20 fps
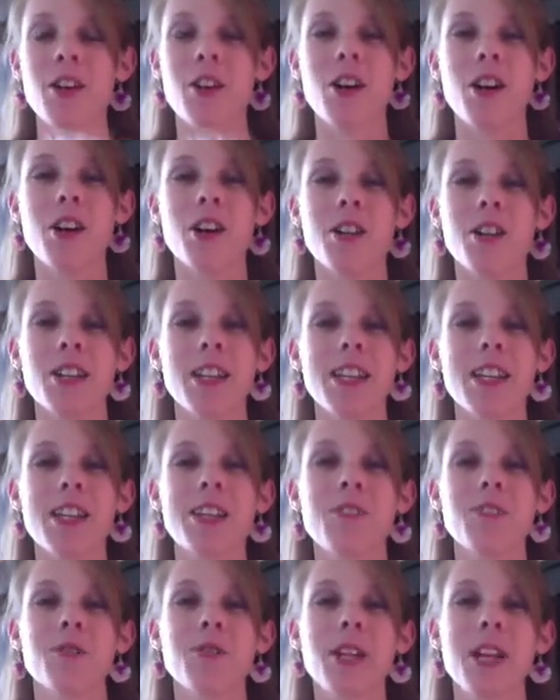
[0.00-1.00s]

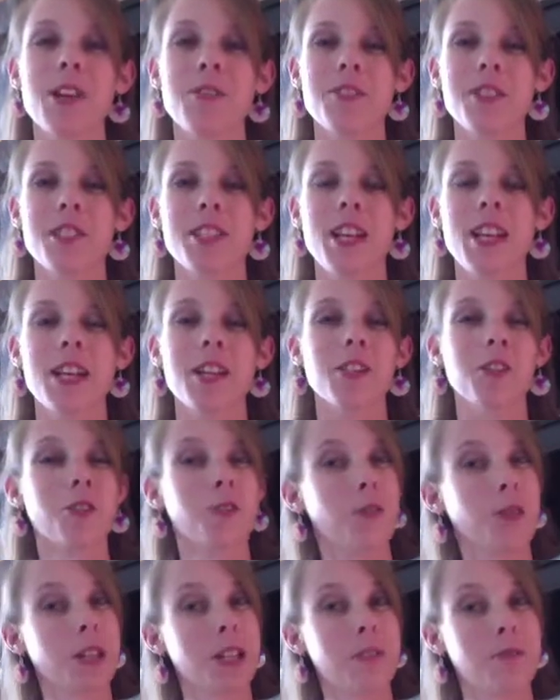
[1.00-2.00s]
We have to take
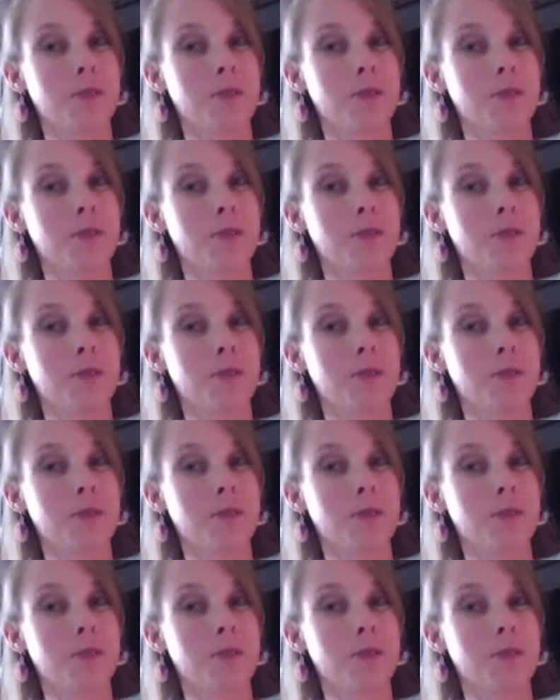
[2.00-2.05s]
3